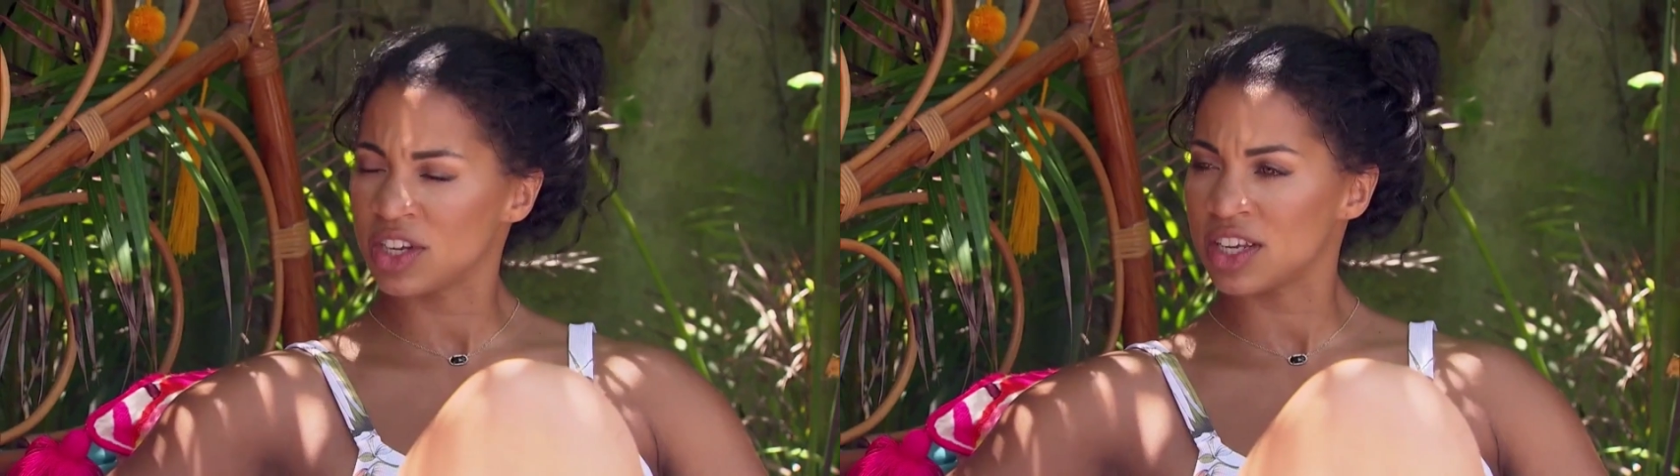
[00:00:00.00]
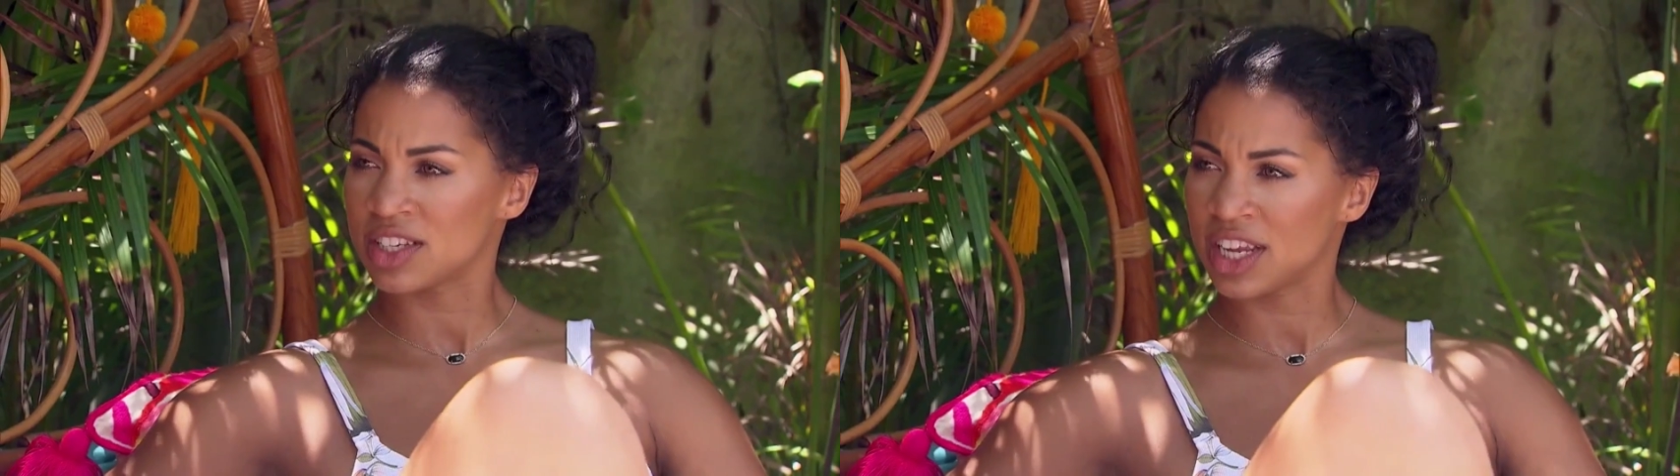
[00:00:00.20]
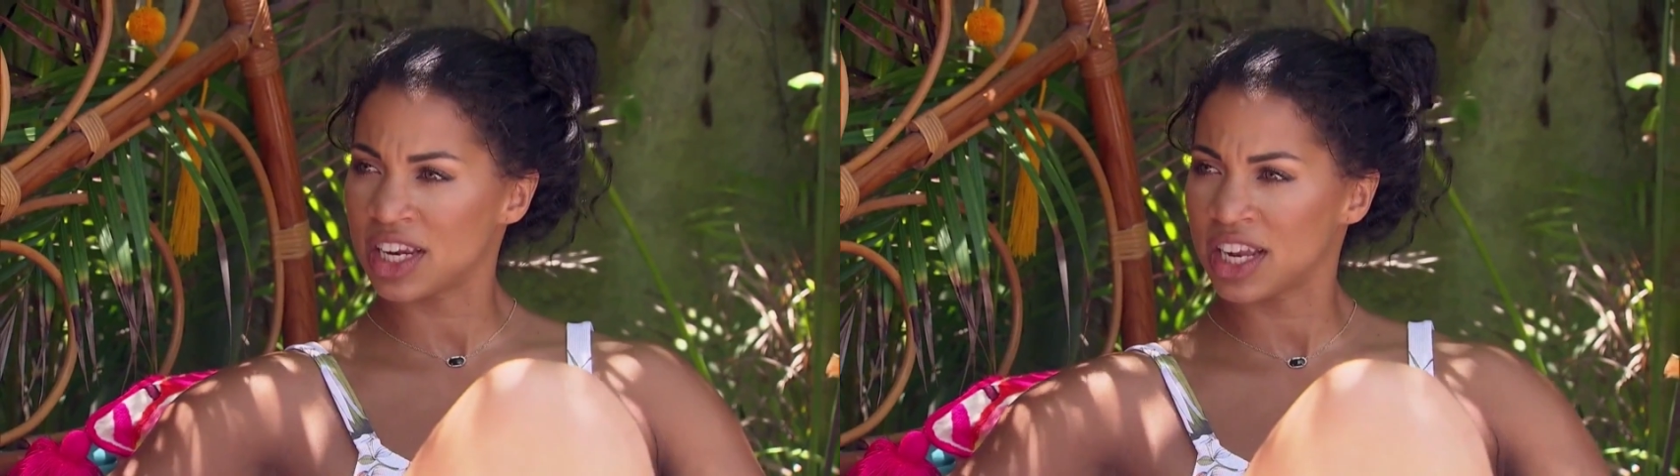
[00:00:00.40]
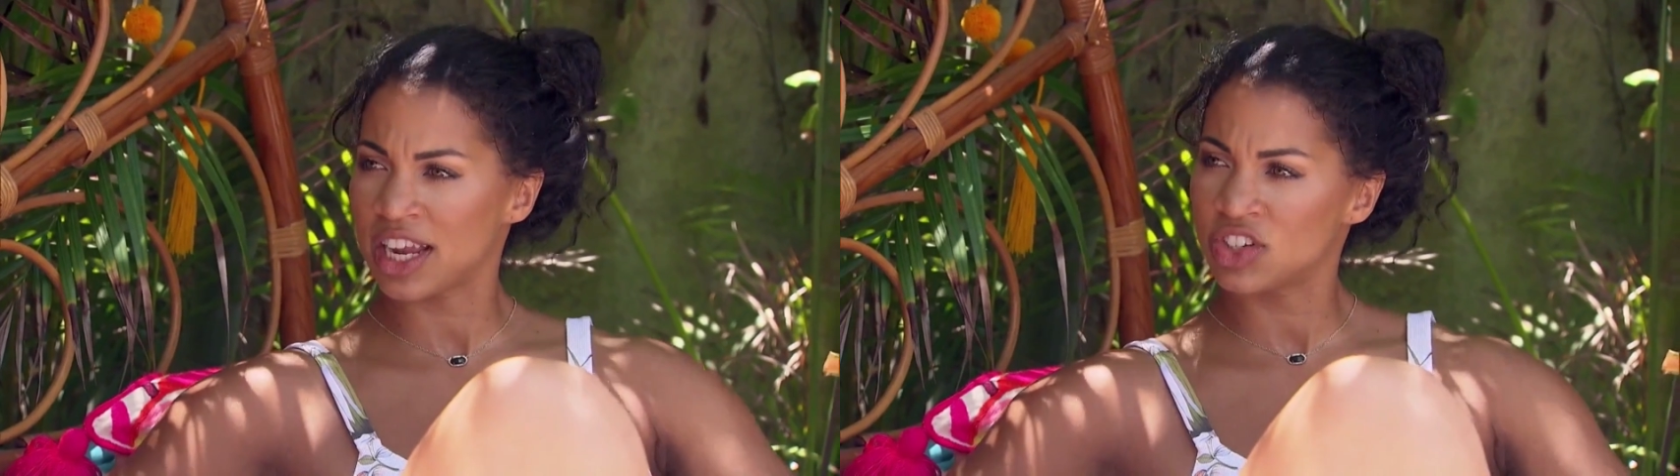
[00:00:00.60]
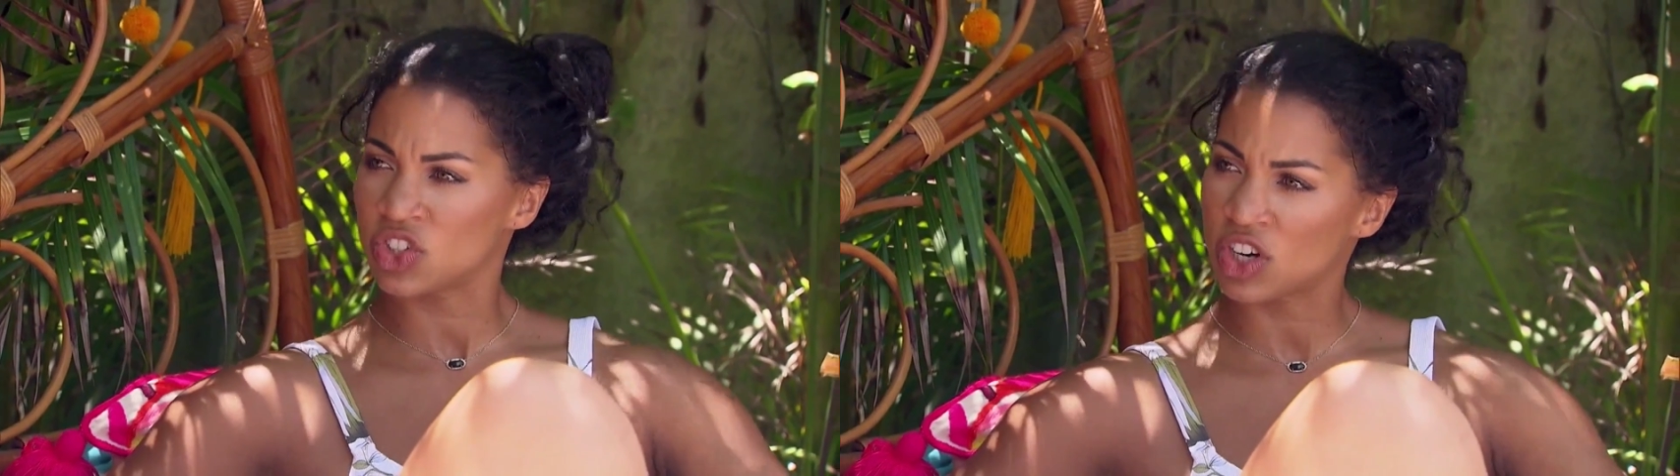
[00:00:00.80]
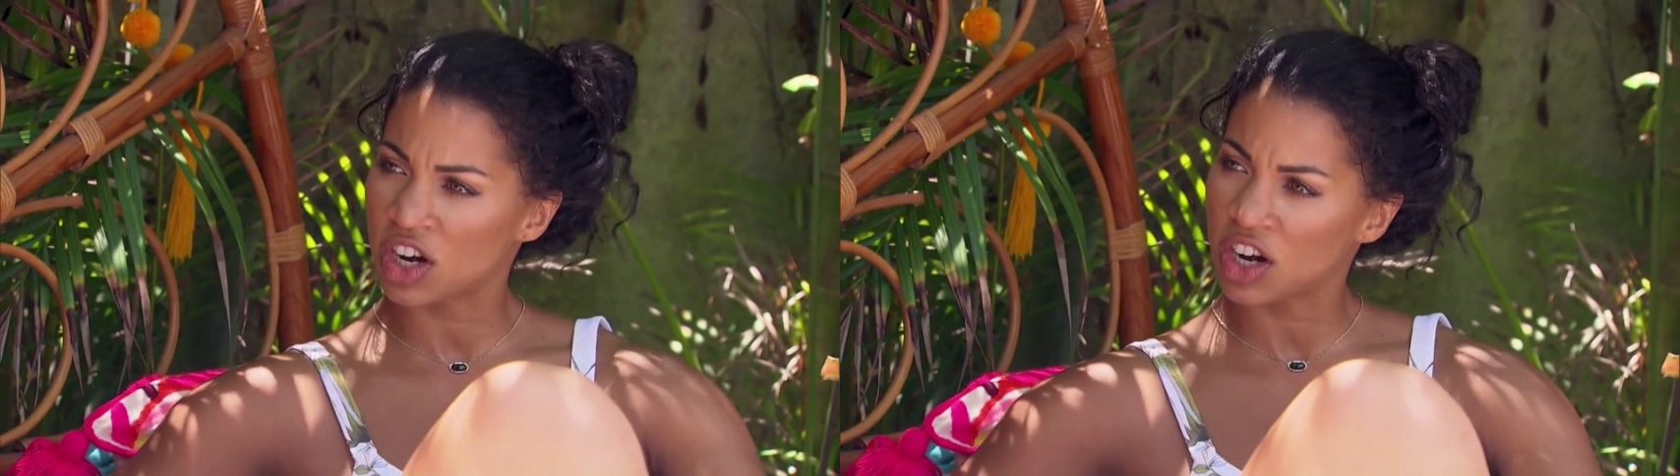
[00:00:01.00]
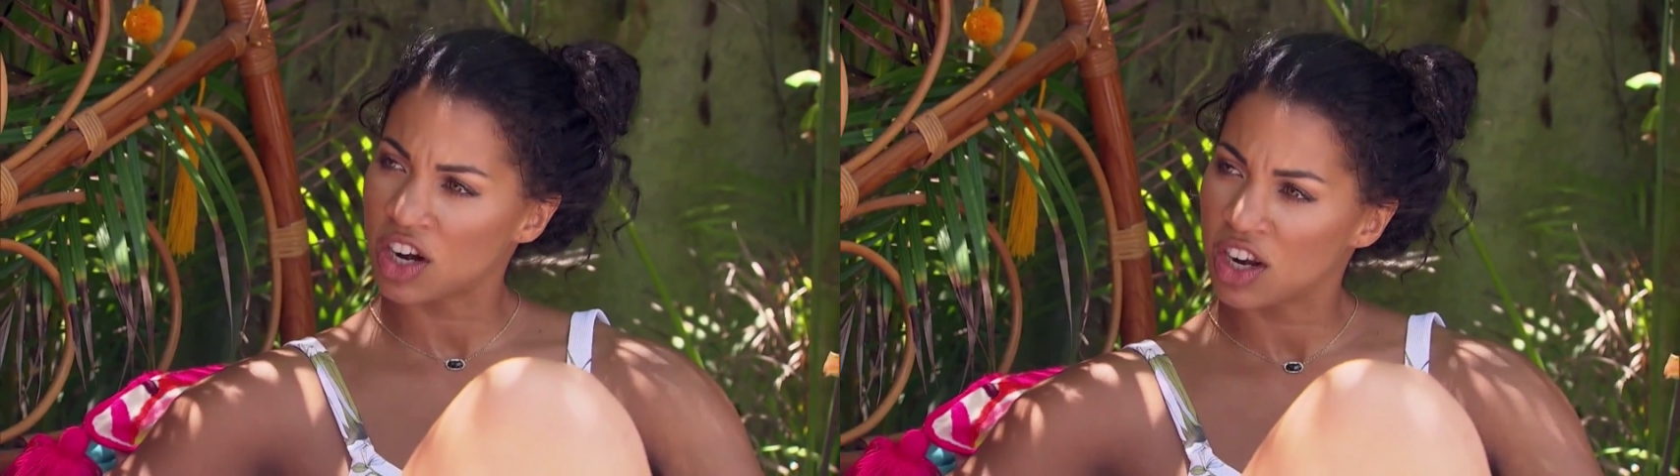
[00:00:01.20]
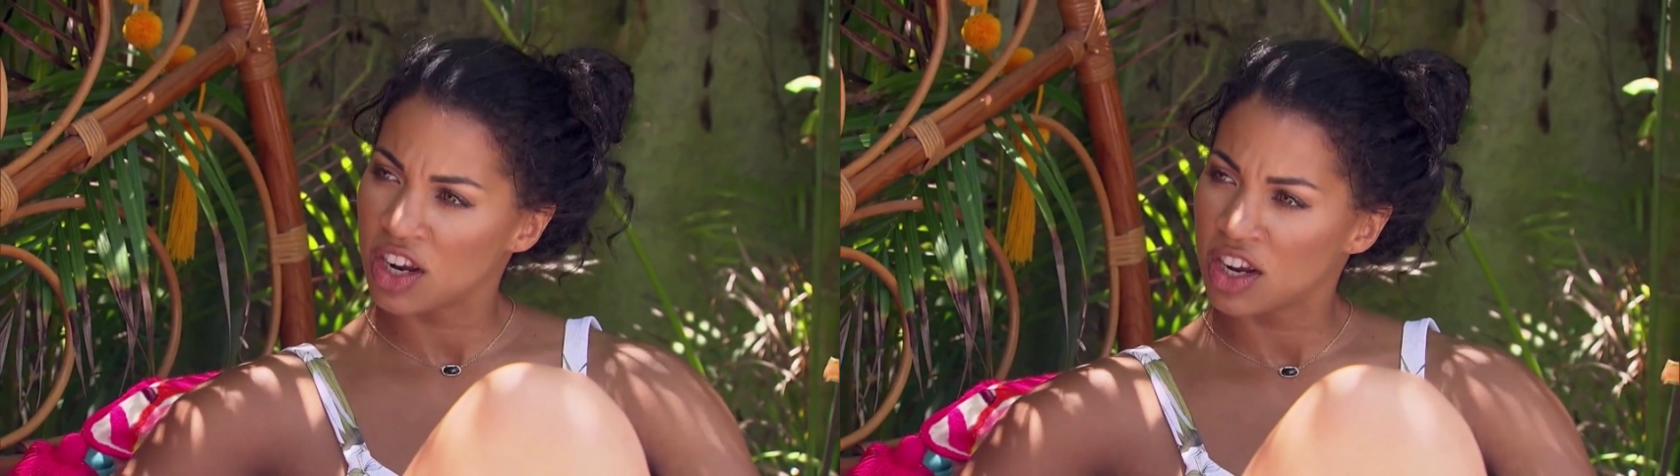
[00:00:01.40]
You guys gonna get engaged or
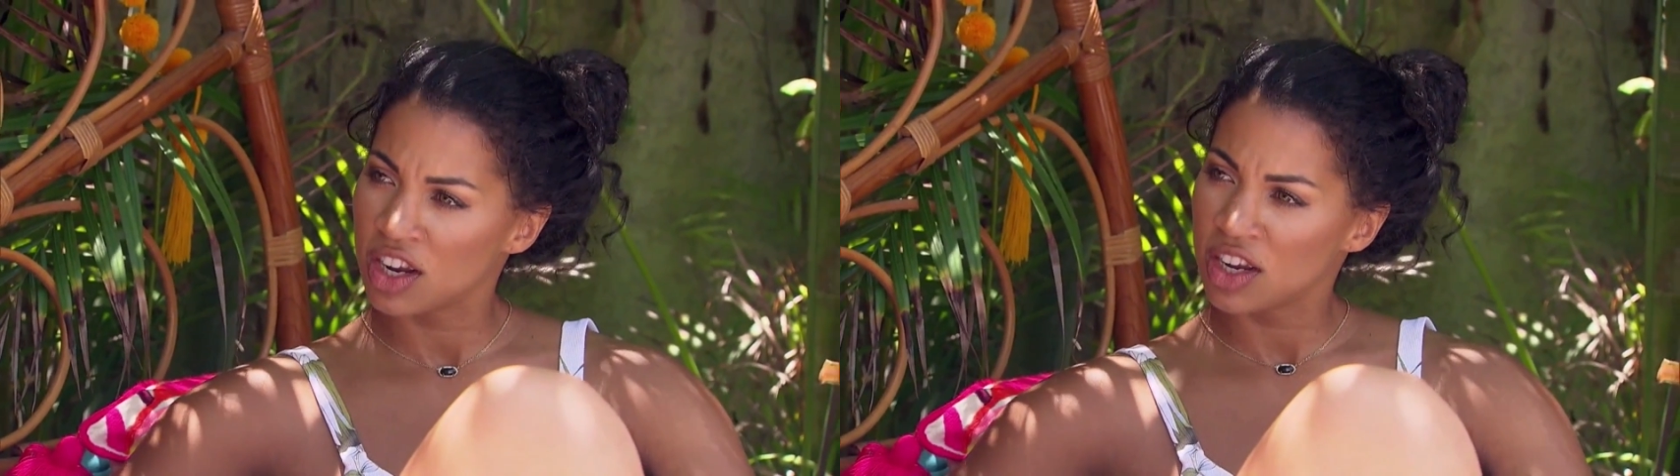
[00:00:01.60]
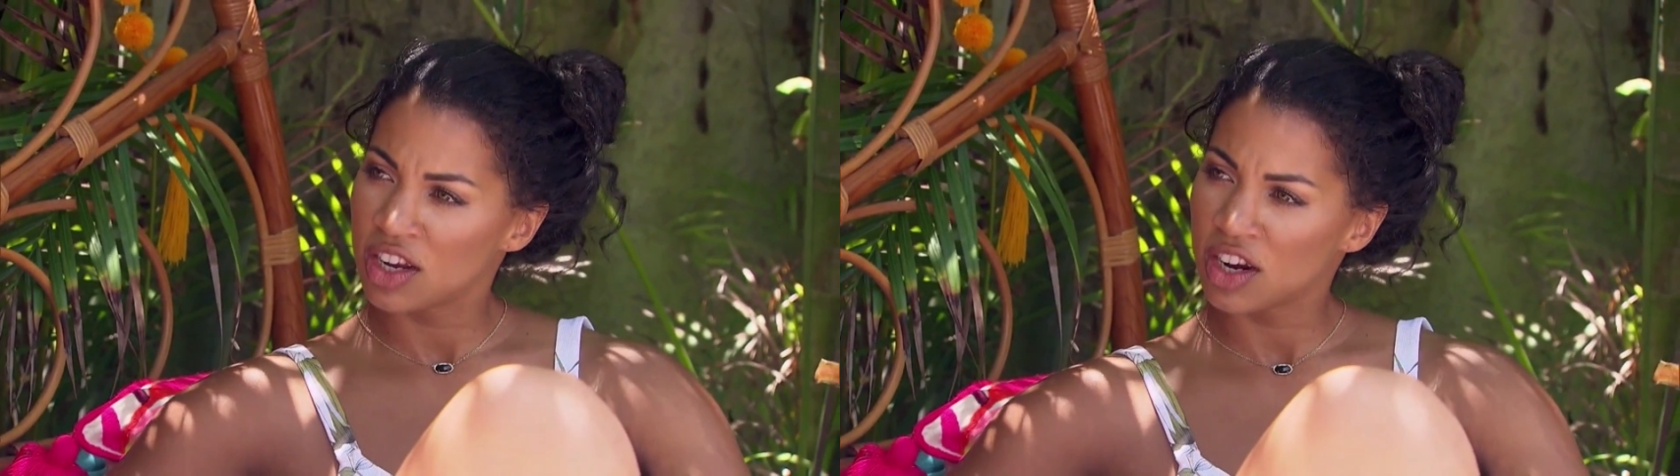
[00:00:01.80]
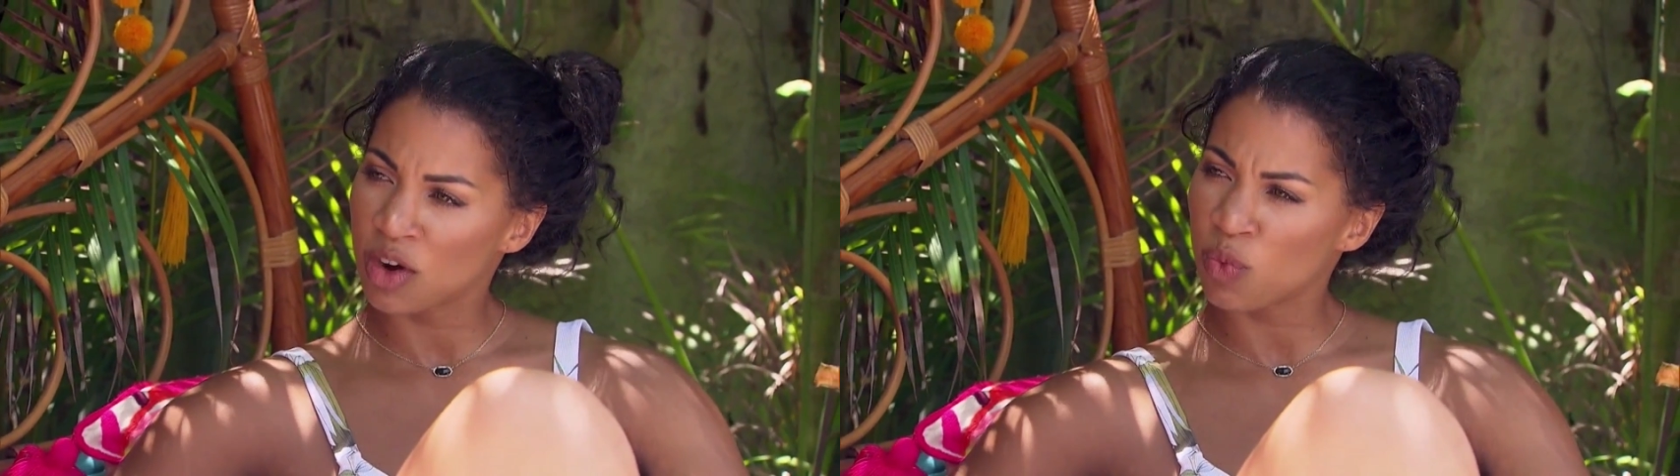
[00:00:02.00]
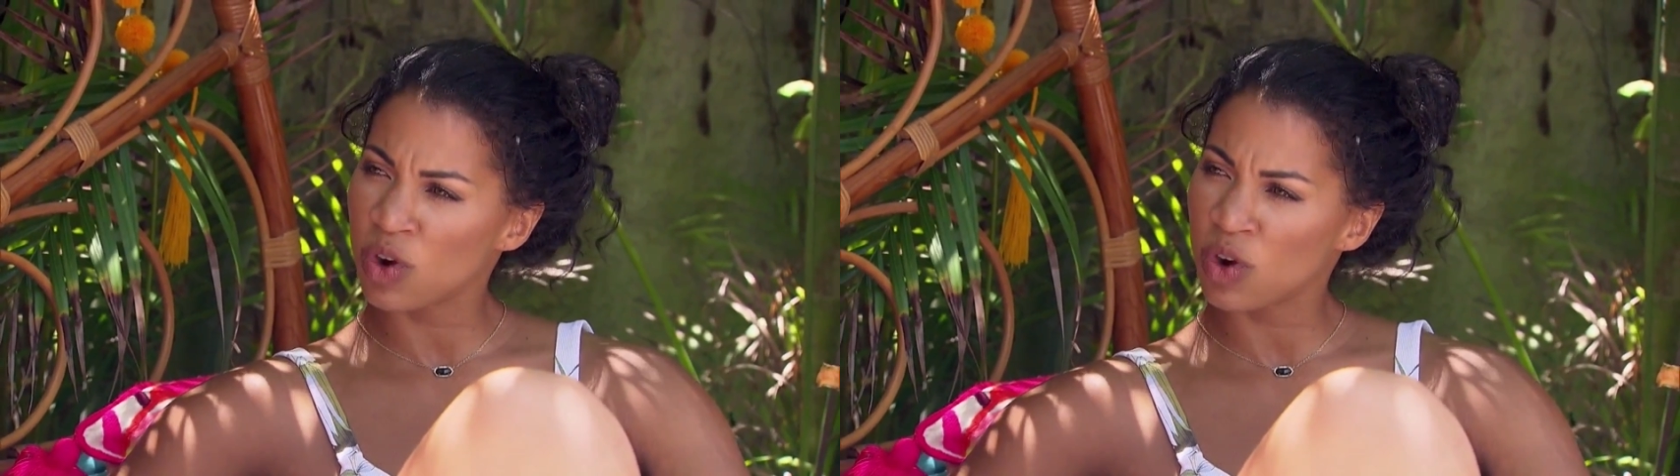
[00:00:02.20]
or